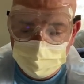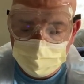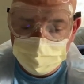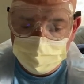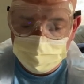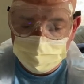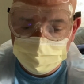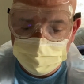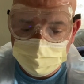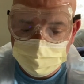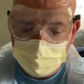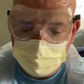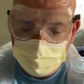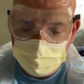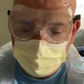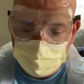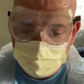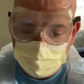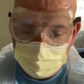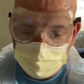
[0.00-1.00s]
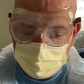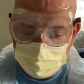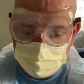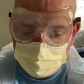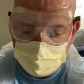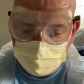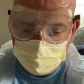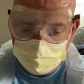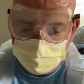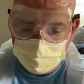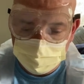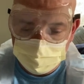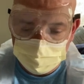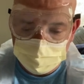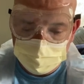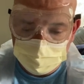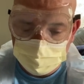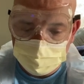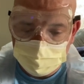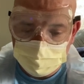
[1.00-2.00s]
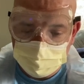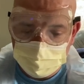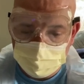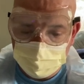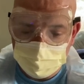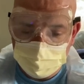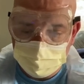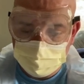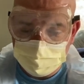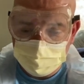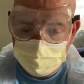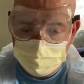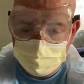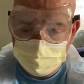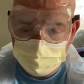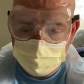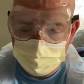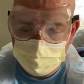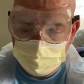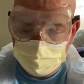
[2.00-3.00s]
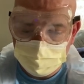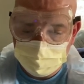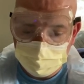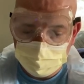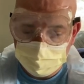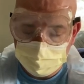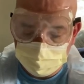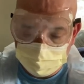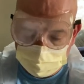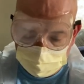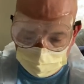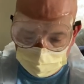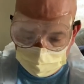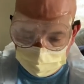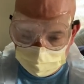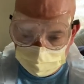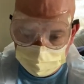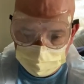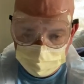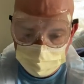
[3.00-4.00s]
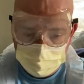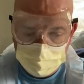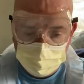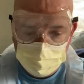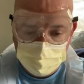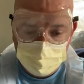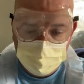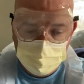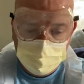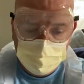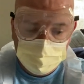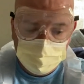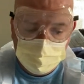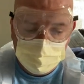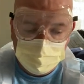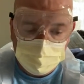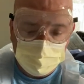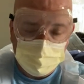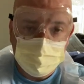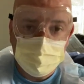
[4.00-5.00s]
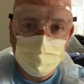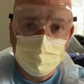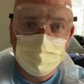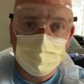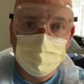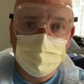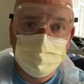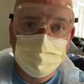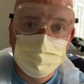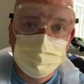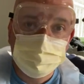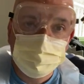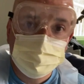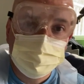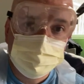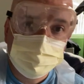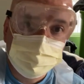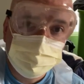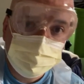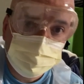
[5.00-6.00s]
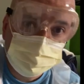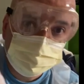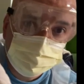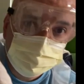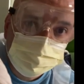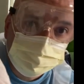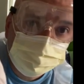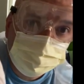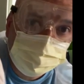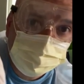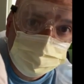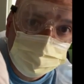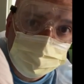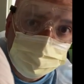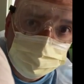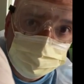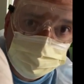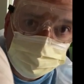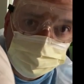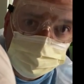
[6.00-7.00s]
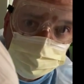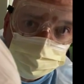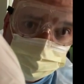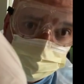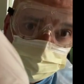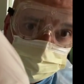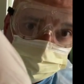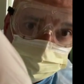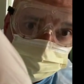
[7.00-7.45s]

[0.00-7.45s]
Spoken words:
I'll show you here in just a second. Okay, that now in the center of the slide you can kind of